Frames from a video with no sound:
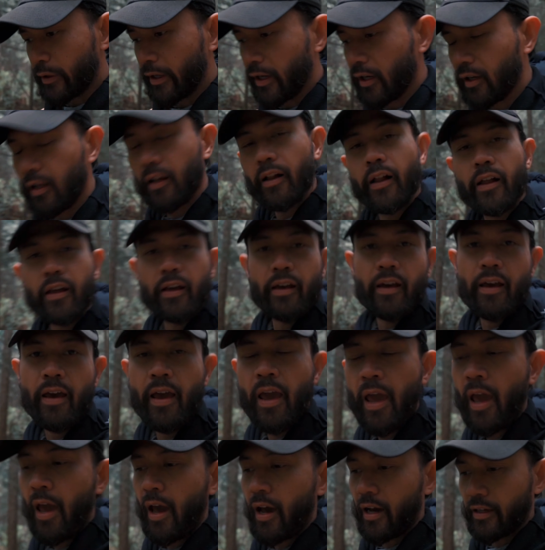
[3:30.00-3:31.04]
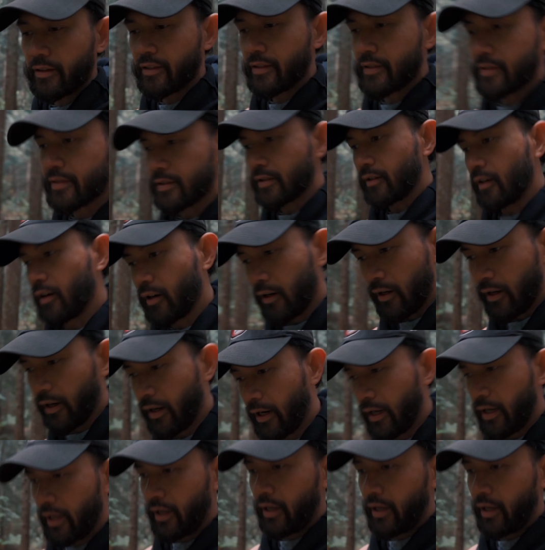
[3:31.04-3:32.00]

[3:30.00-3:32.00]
trail at the start